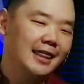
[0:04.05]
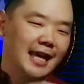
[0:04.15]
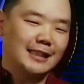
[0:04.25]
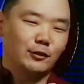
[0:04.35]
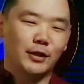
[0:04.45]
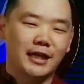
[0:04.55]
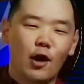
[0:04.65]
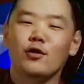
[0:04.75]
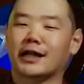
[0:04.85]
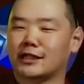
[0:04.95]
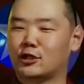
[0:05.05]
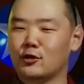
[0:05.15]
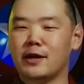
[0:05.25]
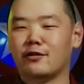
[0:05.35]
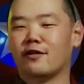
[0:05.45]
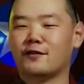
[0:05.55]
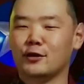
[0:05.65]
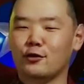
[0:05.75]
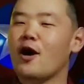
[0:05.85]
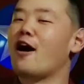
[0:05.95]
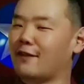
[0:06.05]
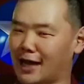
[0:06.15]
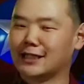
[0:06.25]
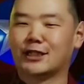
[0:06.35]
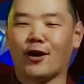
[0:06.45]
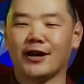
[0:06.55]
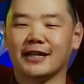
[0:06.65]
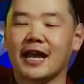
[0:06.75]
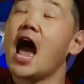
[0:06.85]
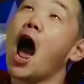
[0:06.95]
This week, we got the 2 minute review of Uncharted.